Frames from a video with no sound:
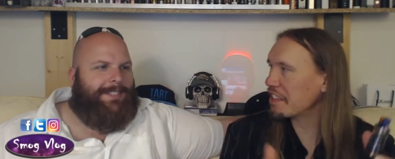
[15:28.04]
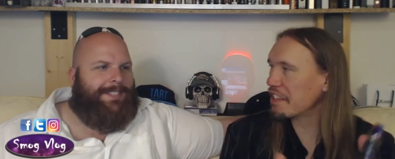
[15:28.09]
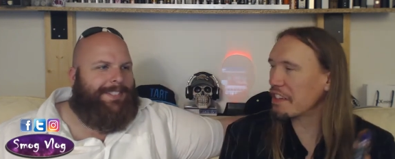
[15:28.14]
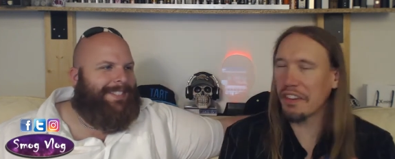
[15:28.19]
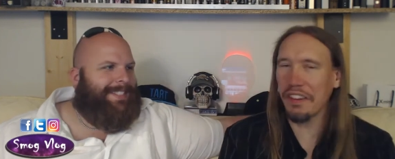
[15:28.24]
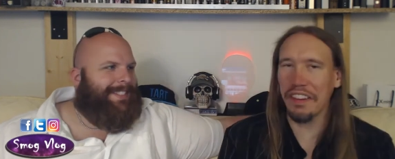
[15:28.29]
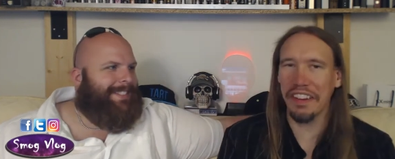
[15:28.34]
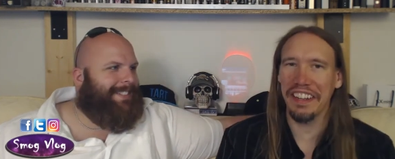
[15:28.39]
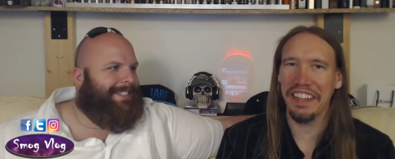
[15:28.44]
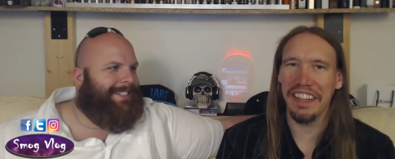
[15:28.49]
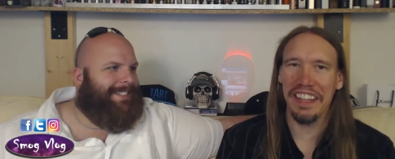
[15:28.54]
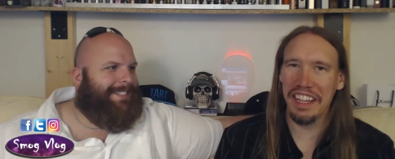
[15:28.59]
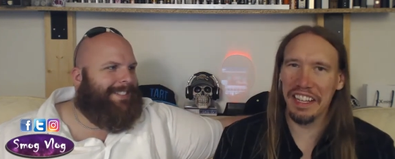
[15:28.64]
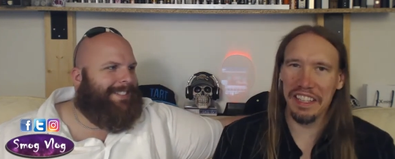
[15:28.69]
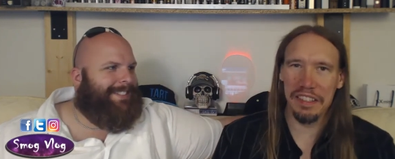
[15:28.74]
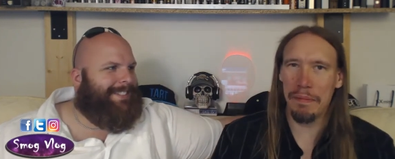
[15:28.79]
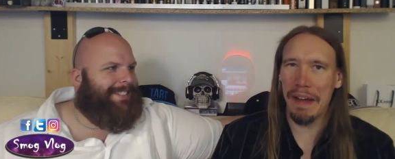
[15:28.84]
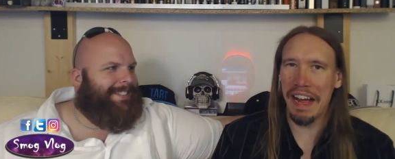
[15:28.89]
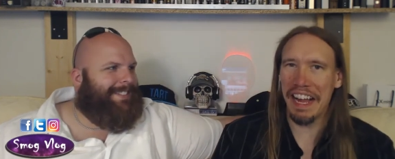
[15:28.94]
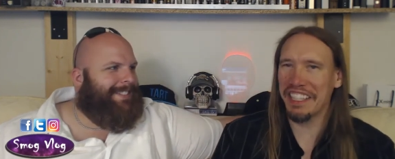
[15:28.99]
Speaker 1: it's gone.
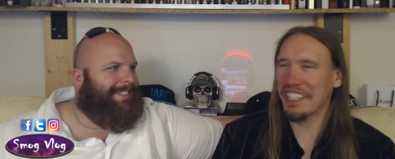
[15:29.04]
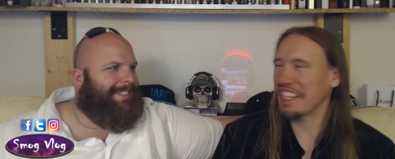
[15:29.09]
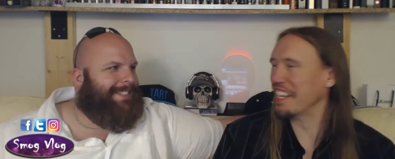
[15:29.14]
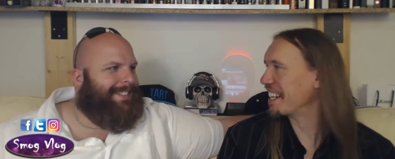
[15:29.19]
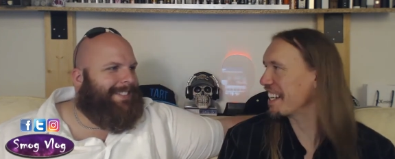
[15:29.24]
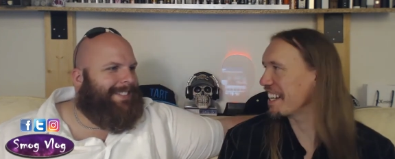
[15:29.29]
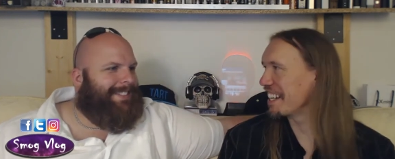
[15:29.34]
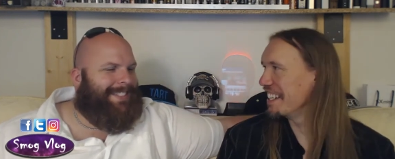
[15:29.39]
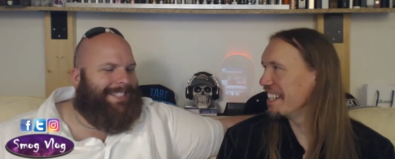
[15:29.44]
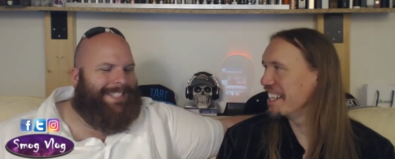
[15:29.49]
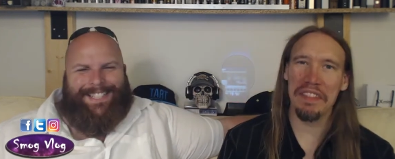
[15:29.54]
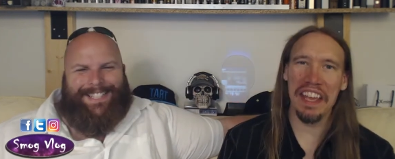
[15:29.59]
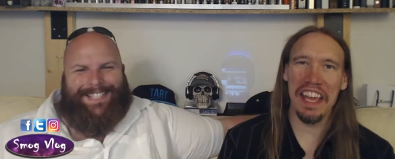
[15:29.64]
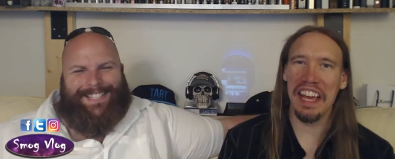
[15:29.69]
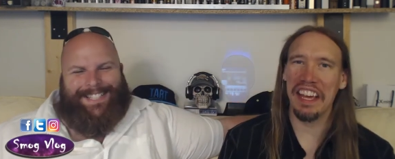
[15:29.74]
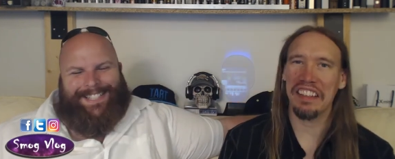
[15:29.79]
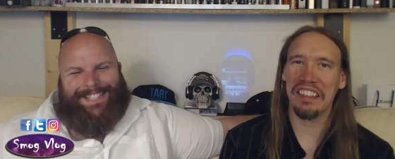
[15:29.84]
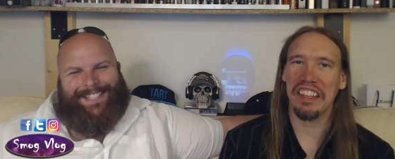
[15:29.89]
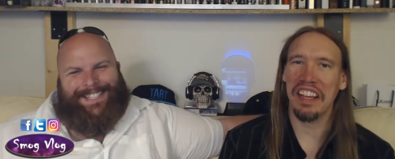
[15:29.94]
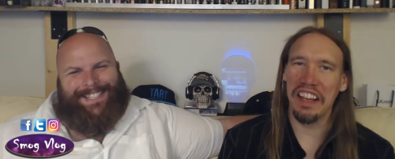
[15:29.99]
It's magic.
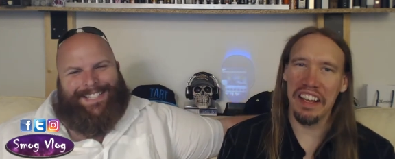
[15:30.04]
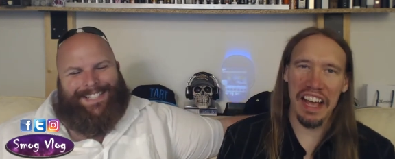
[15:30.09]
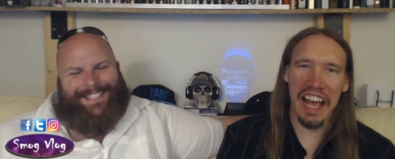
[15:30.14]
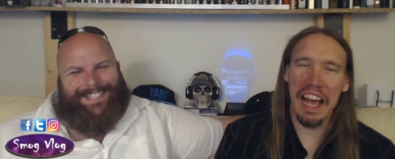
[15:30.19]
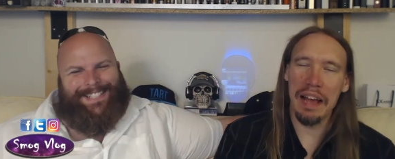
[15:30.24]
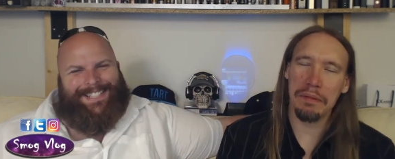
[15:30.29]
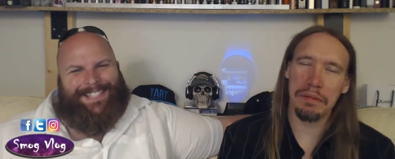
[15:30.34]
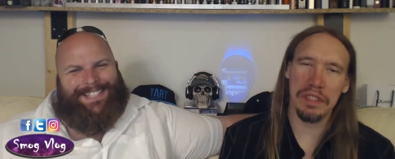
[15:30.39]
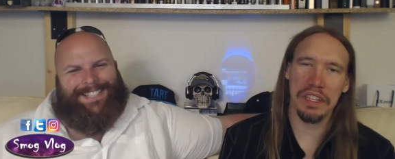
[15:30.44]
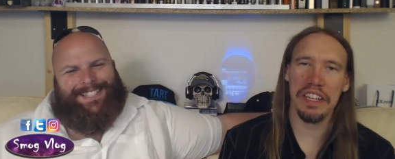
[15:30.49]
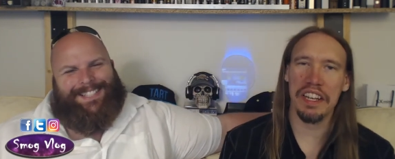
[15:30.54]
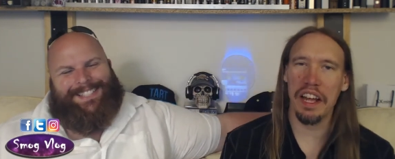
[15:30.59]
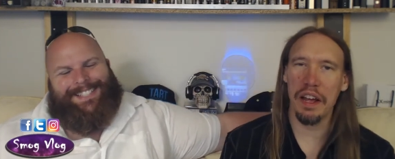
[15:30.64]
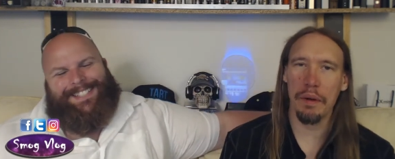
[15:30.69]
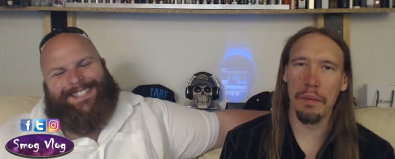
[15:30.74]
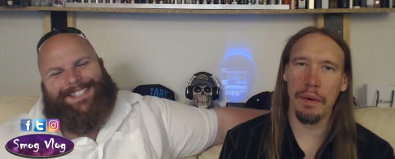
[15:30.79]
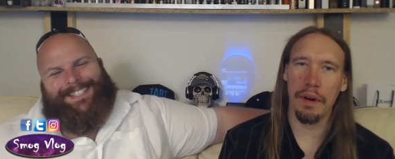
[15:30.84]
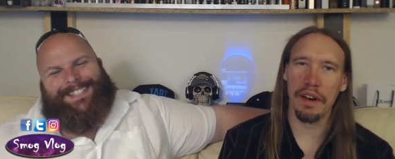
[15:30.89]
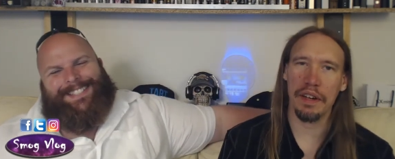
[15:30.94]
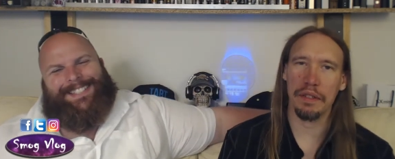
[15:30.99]
Yeah, so absolutely
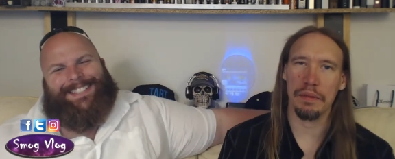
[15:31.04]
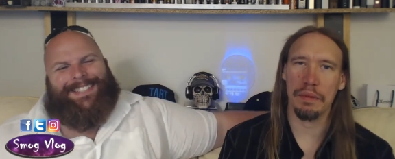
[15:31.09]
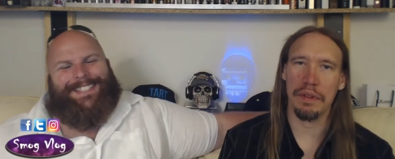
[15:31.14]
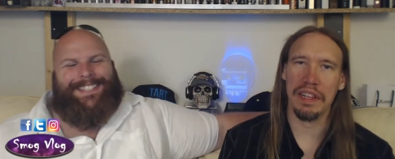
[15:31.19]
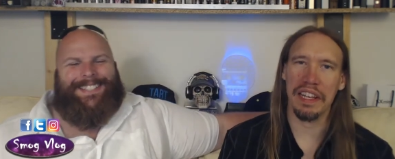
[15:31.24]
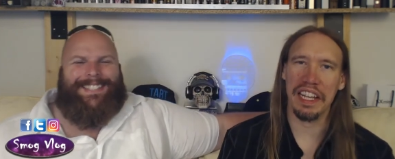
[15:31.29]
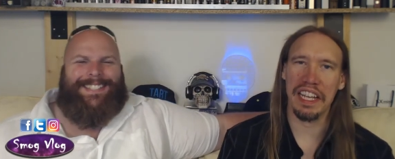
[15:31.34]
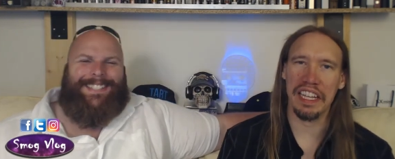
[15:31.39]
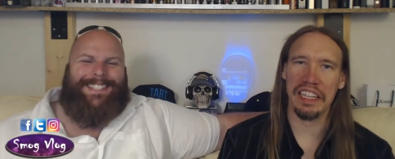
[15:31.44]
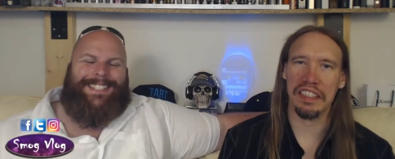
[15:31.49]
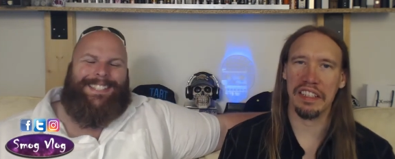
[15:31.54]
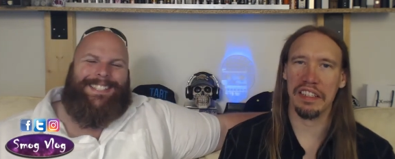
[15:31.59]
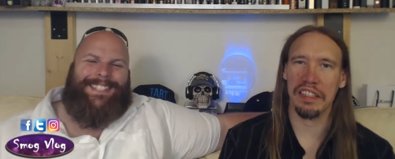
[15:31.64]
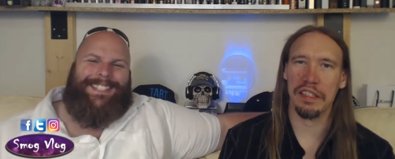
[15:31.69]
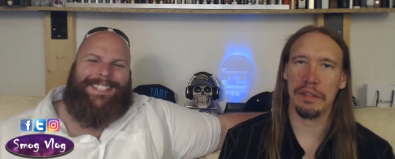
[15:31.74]
no worries with leaks